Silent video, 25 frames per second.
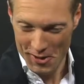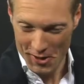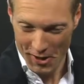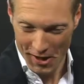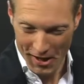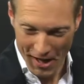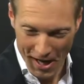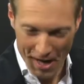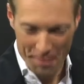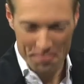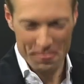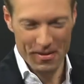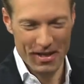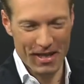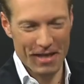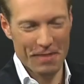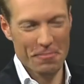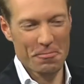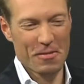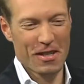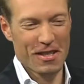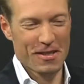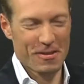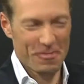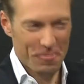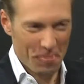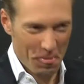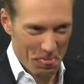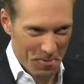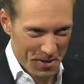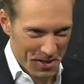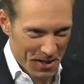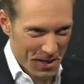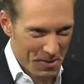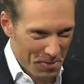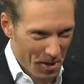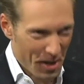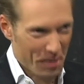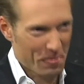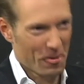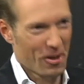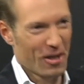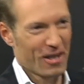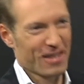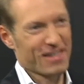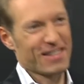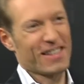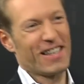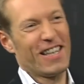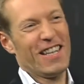that happening, but we will see whether it
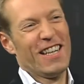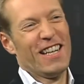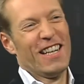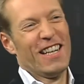works.